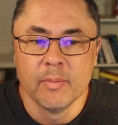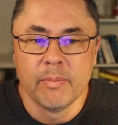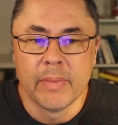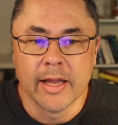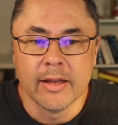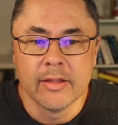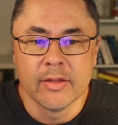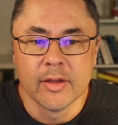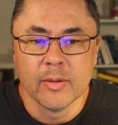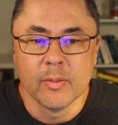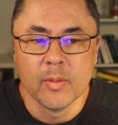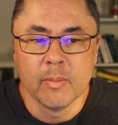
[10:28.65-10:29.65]
but that
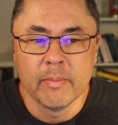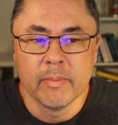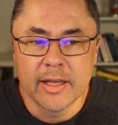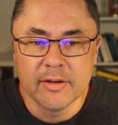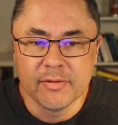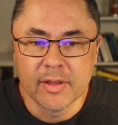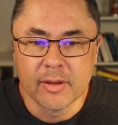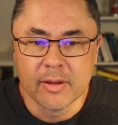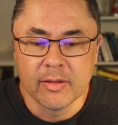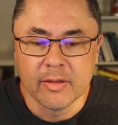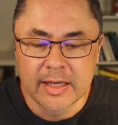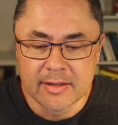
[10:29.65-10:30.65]
many of the
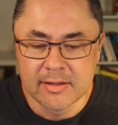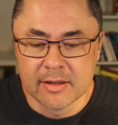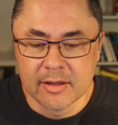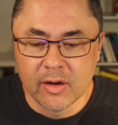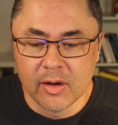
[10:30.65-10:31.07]
things that